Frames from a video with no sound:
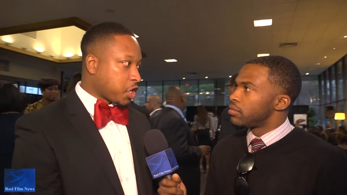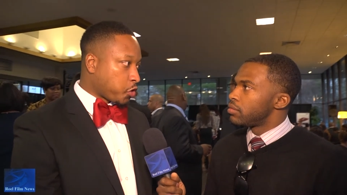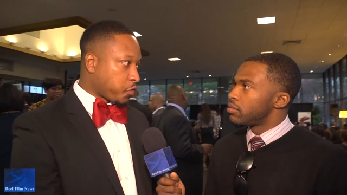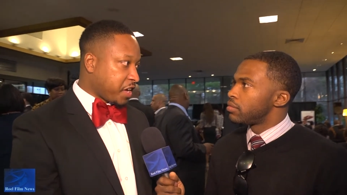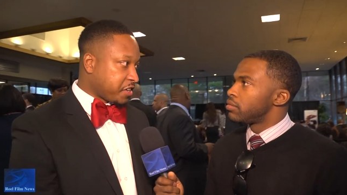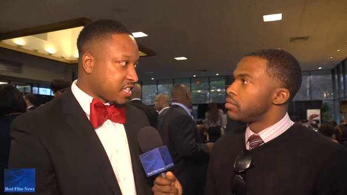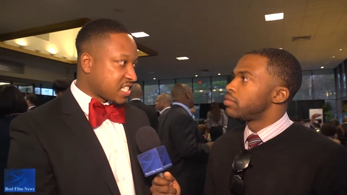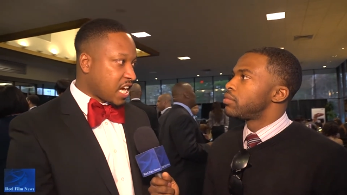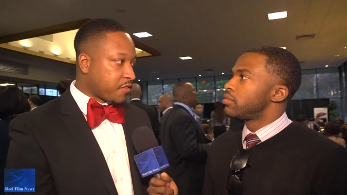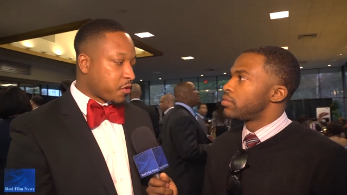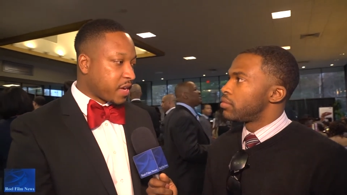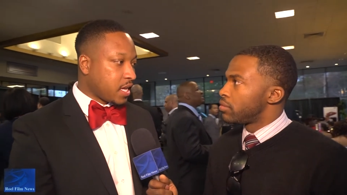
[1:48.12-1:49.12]
Speaker 1: career
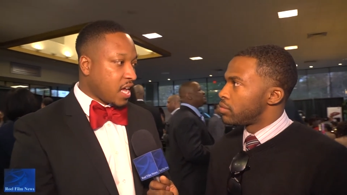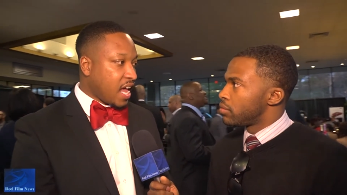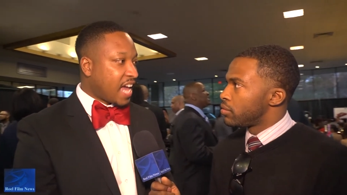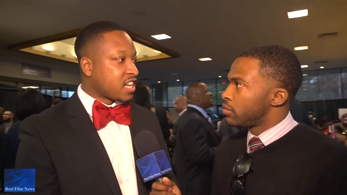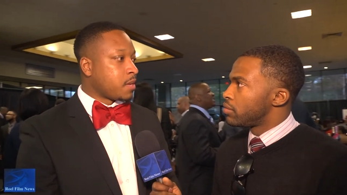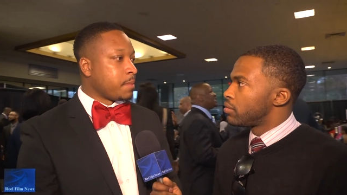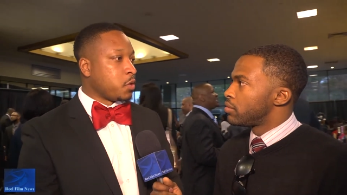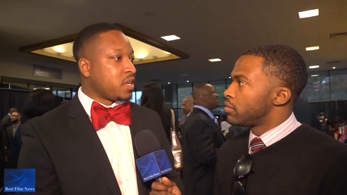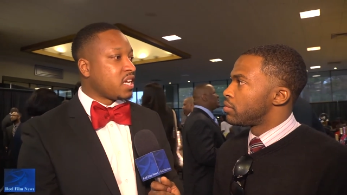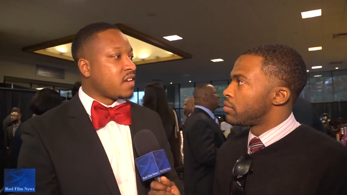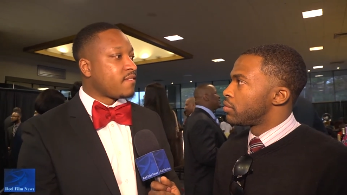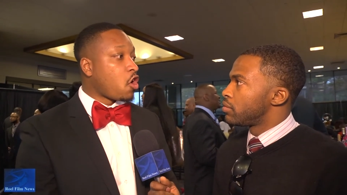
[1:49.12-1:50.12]
discovery, and
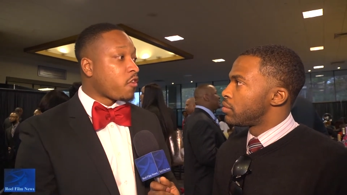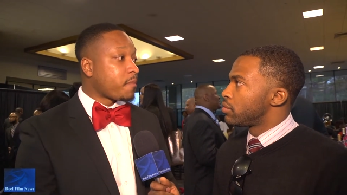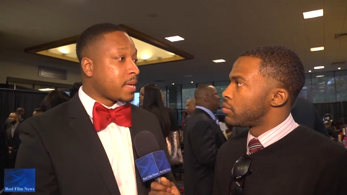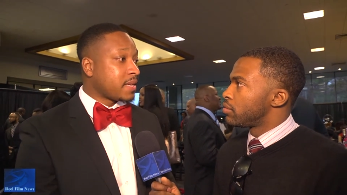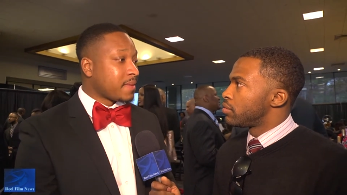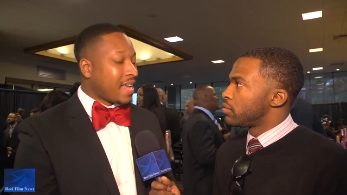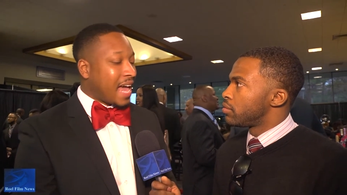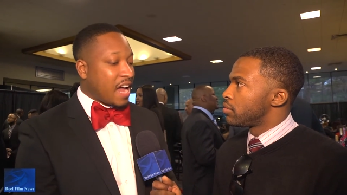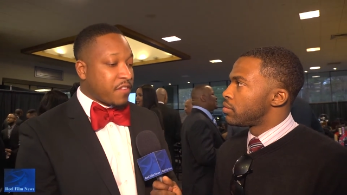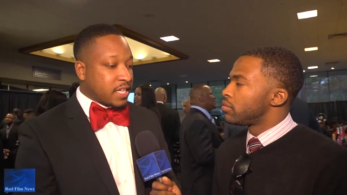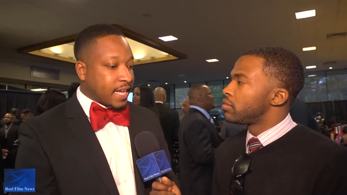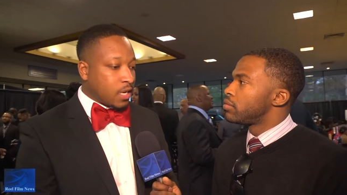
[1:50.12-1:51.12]
community involvement
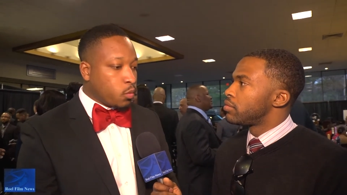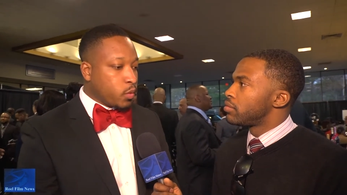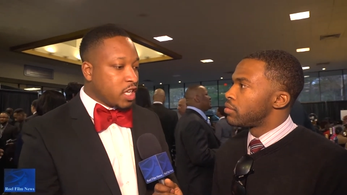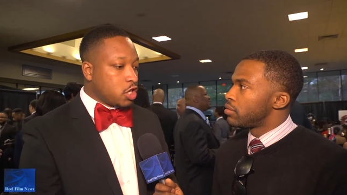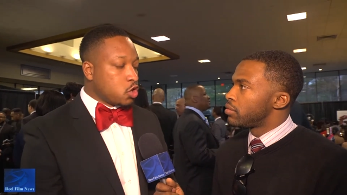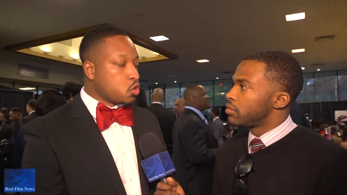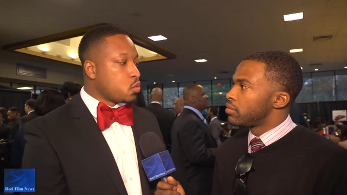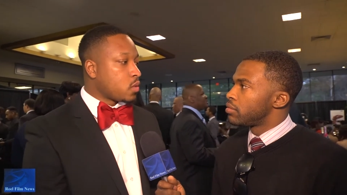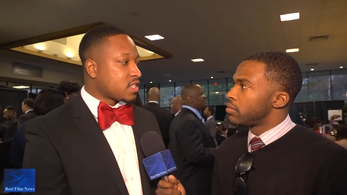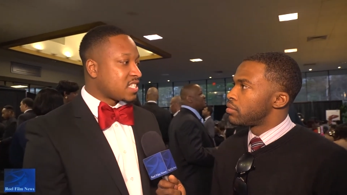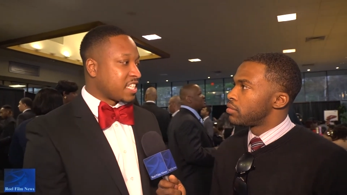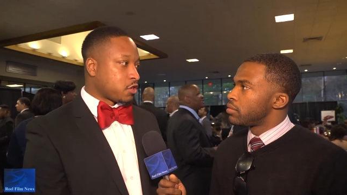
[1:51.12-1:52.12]
everything that we do
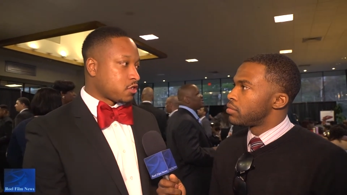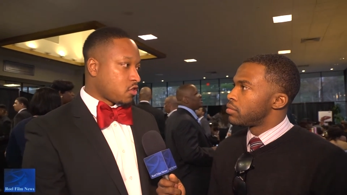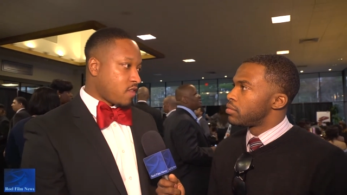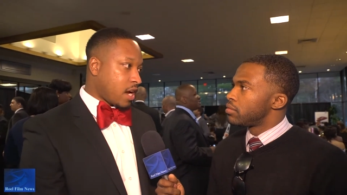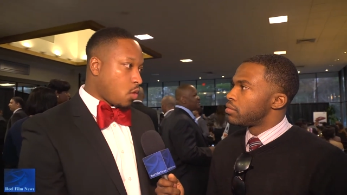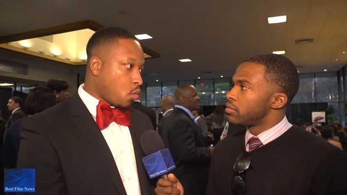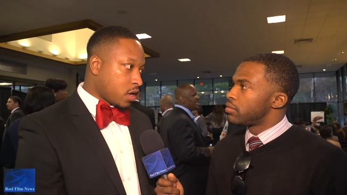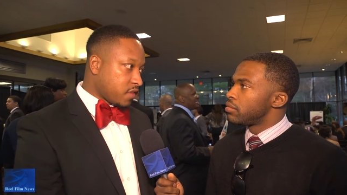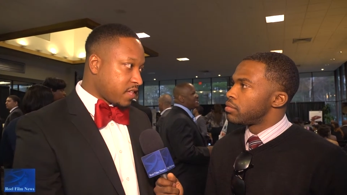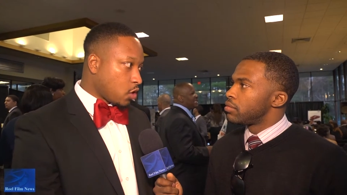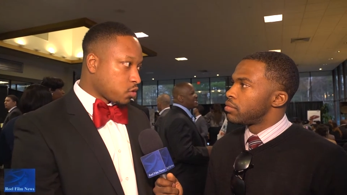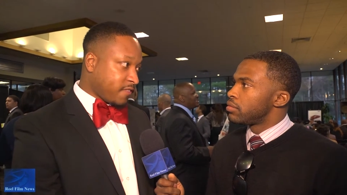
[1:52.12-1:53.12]
centers around one
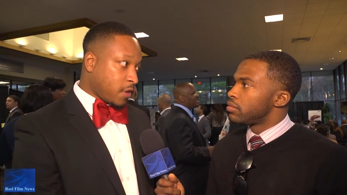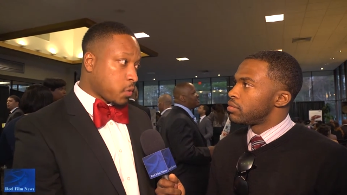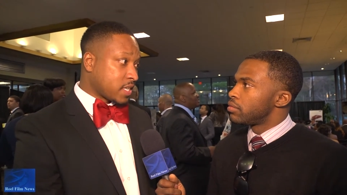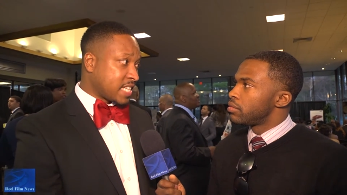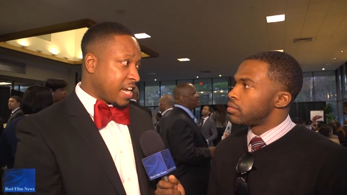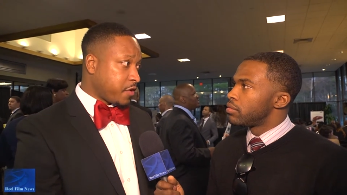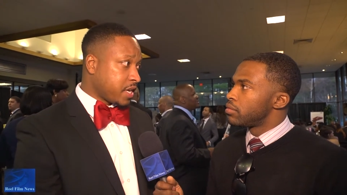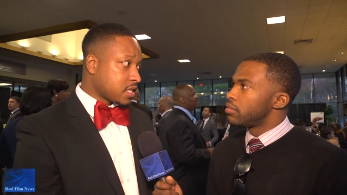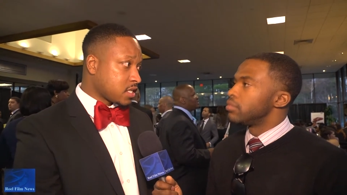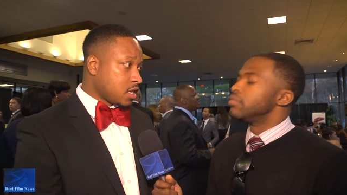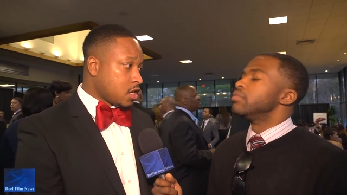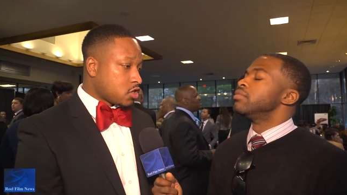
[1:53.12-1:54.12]
of those focus
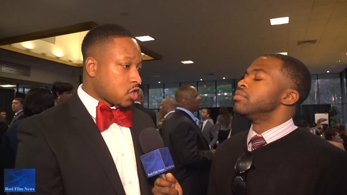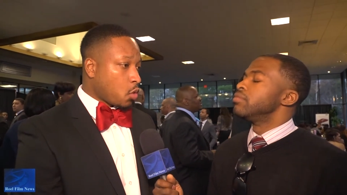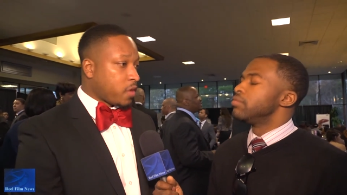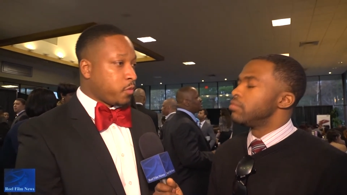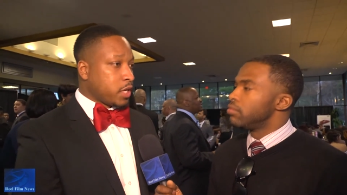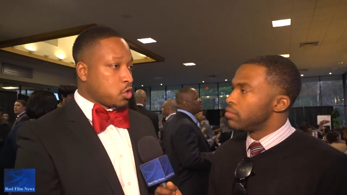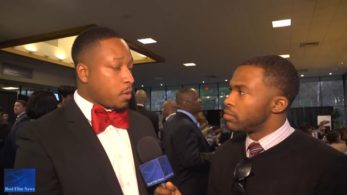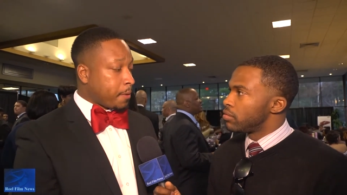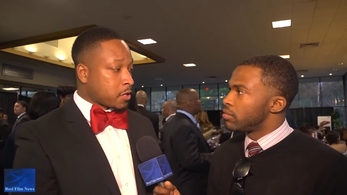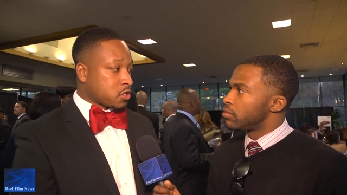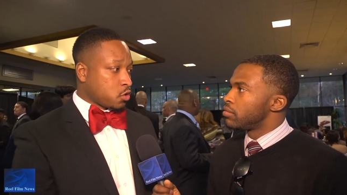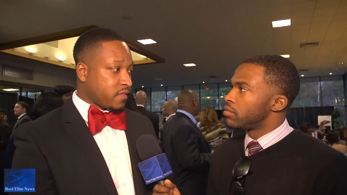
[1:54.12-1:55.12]
areas. Mm. So if we do a
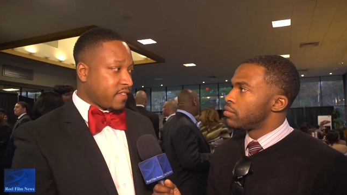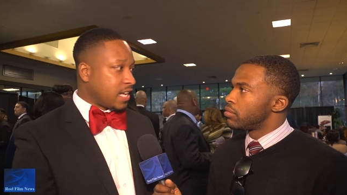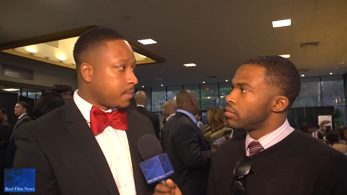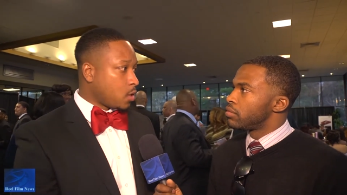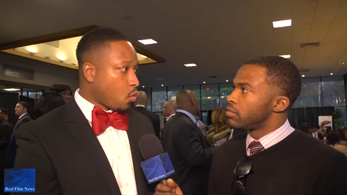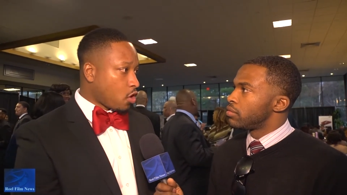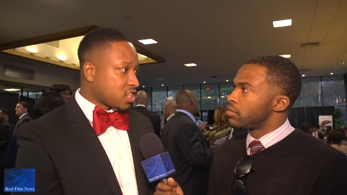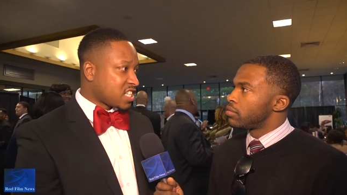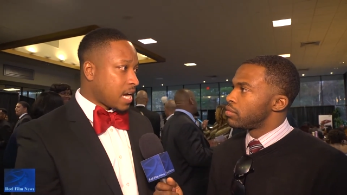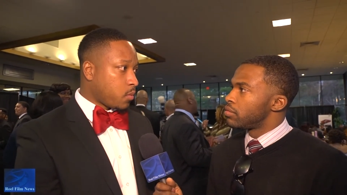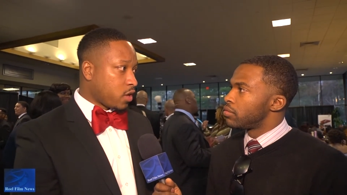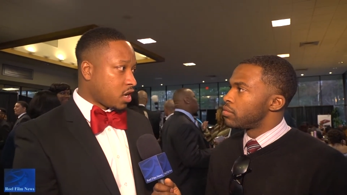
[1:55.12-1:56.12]
personal development
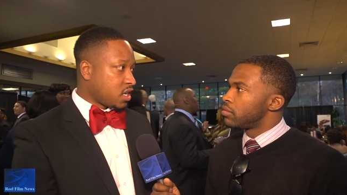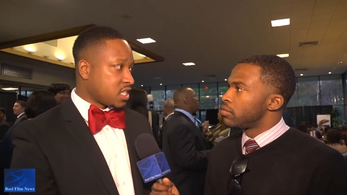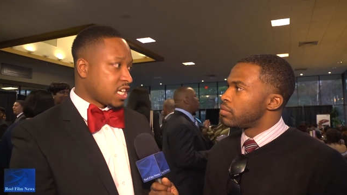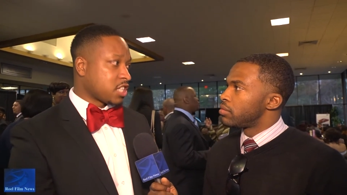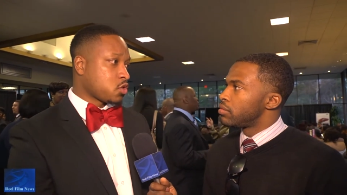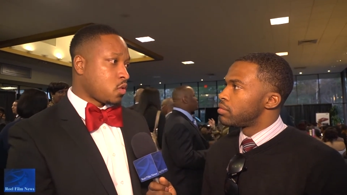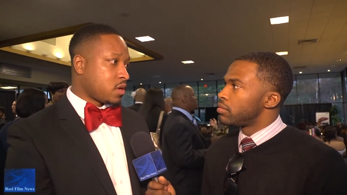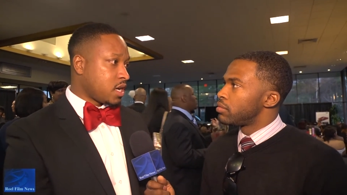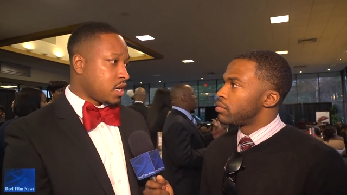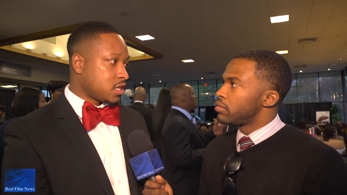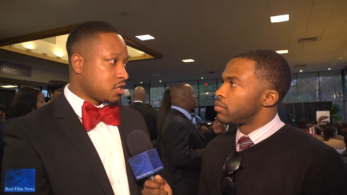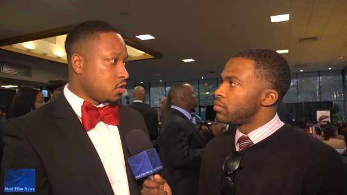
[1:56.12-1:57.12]
workshop, we're going to touch on
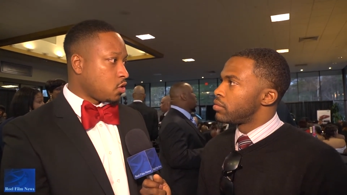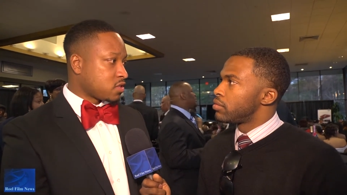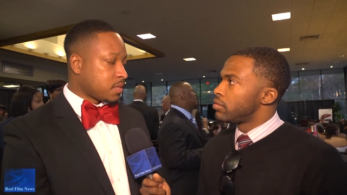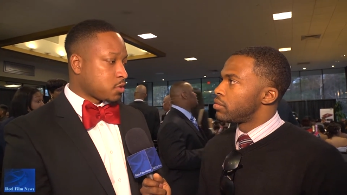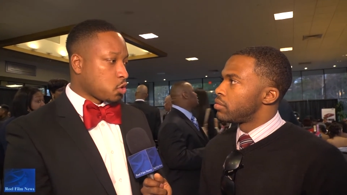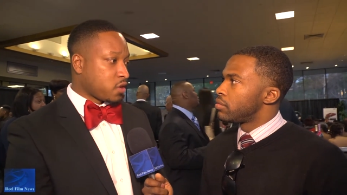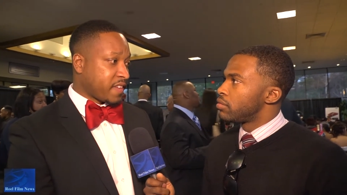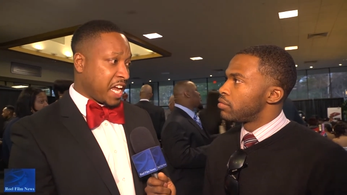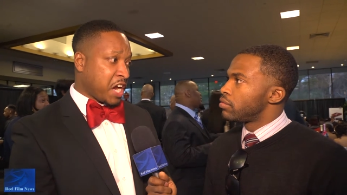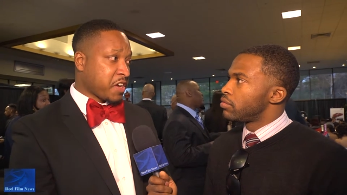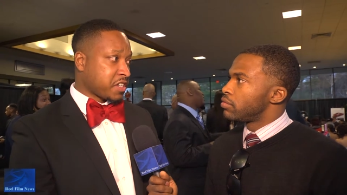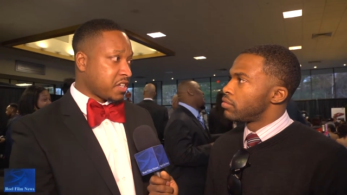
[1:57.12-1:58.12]
uh, you know some sort of
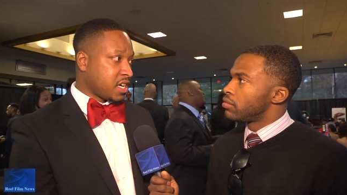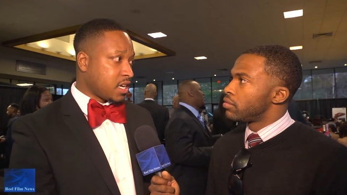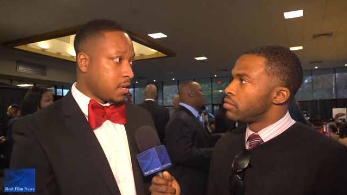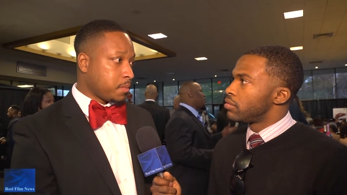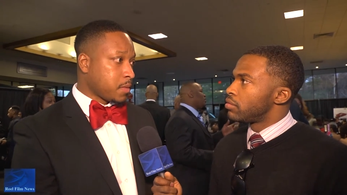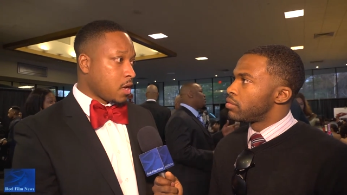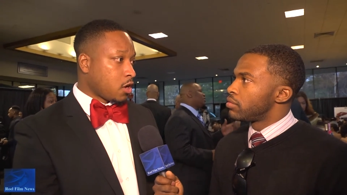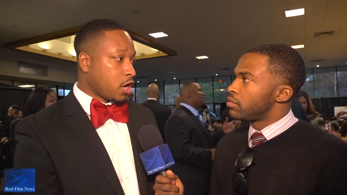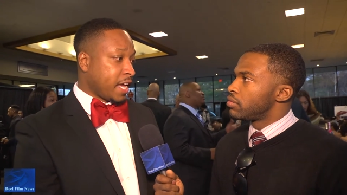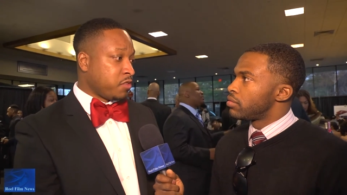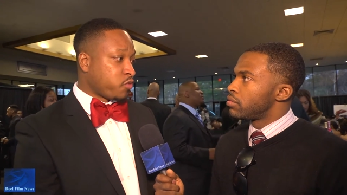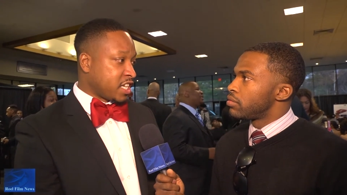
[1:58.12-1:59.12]
character uh,
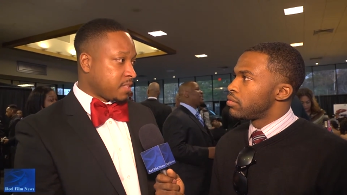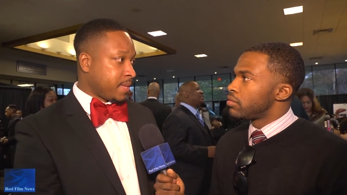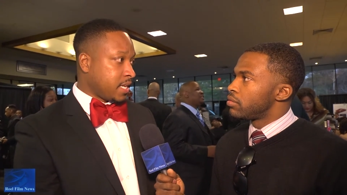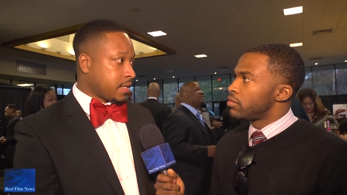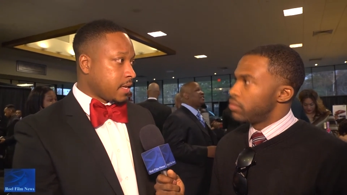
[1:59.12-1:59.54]
enrichment.